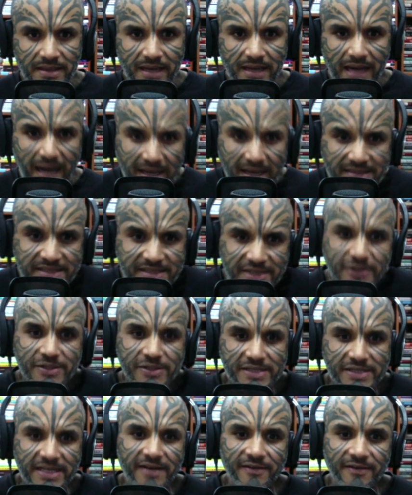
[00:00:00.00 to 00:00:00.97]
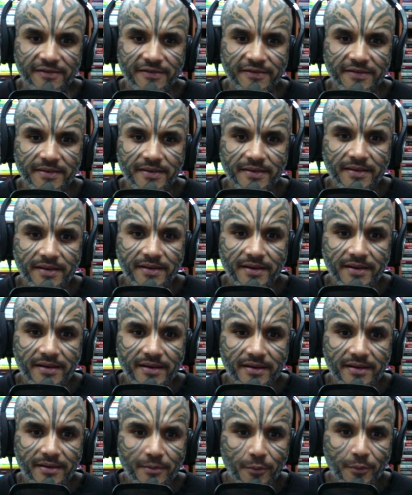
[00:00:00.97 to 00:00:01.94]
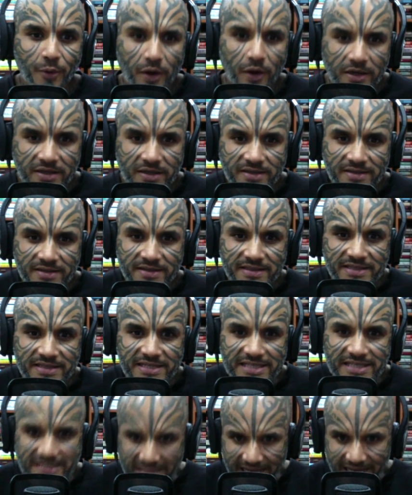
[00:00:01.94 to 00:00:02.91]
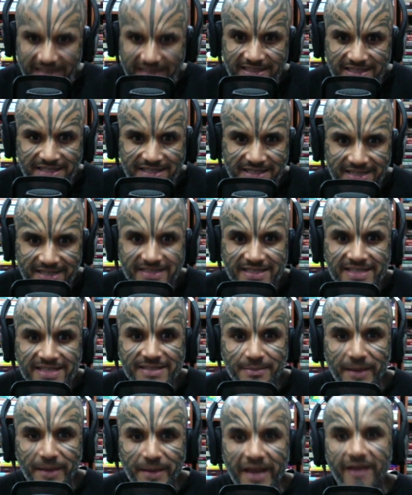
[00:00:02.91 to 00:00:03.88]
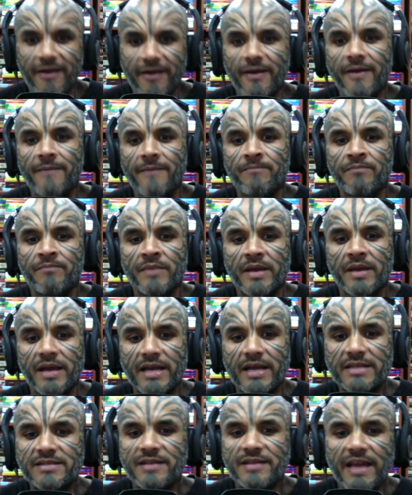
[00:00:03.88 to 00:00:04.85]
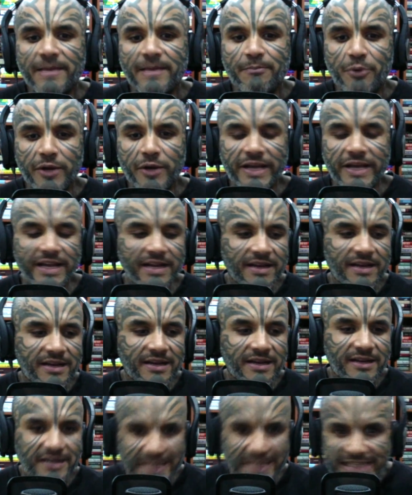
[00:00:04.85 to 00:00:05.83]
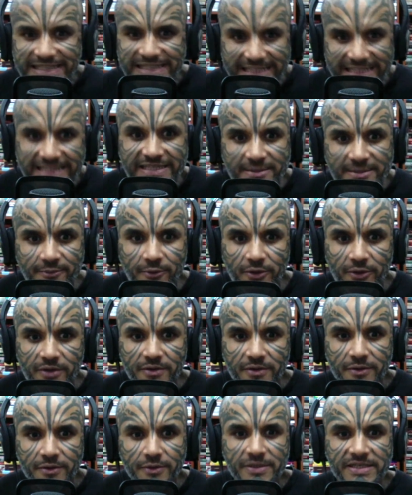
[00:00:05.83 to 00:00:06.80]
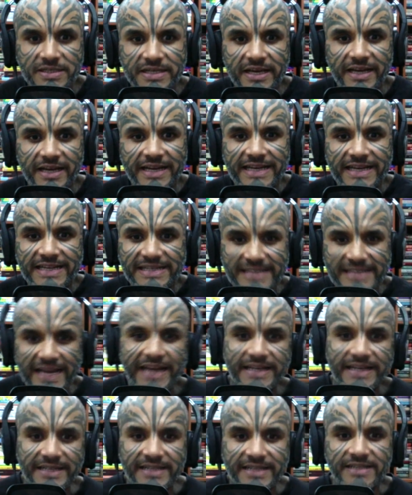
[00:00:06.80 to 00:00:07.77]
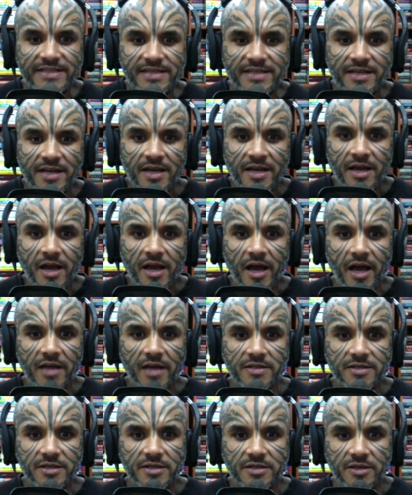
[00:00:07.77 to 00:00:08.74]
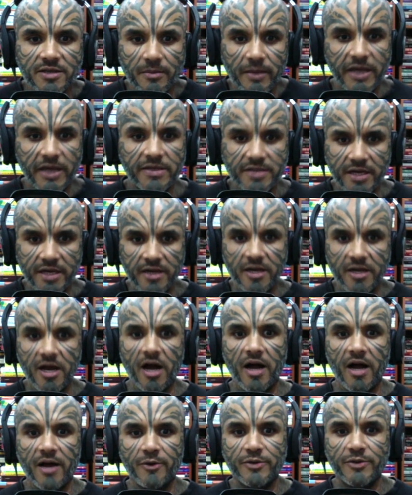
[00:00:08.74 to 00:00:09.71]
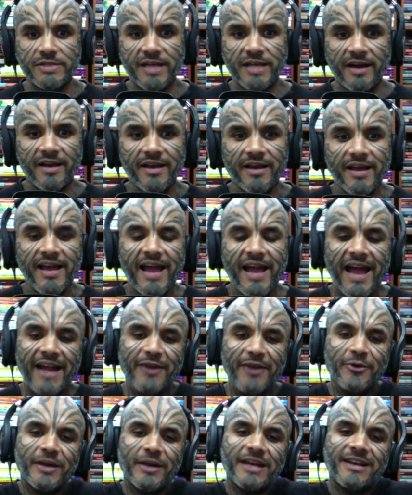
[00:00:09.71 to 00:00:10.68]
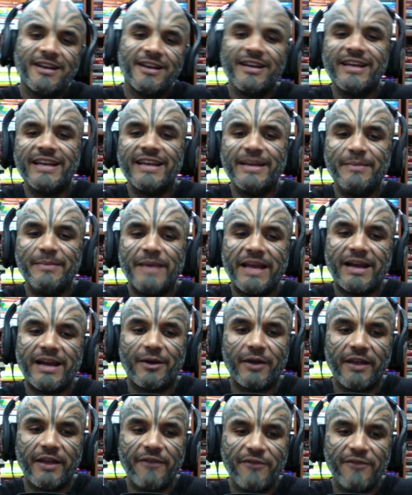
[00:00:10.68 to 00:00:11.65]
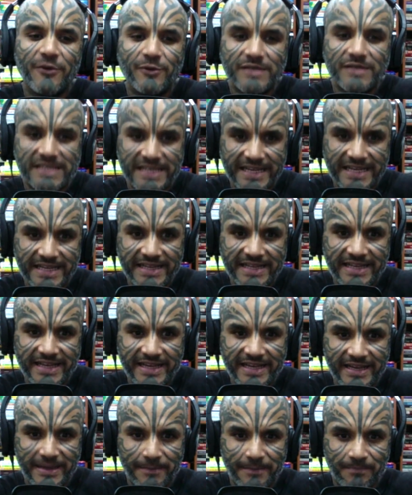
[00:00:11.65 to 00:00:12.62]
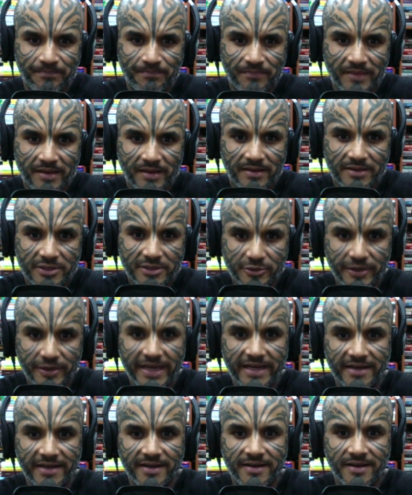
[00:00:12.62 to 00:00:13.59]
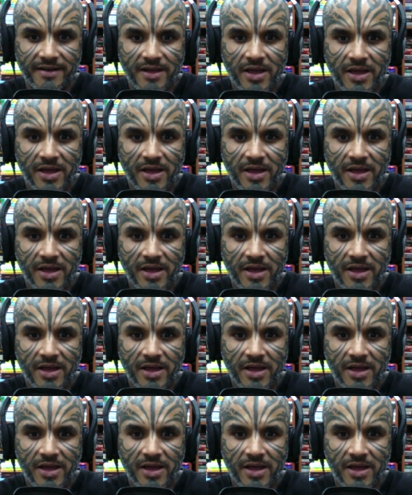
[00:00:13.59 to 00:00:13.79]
Ask yourself, what sense does this make? It's like putting Clint Eastwood, who is nearly in his 80s, as this amazing guy who's young. And you can clearly make out, if you see the trailer,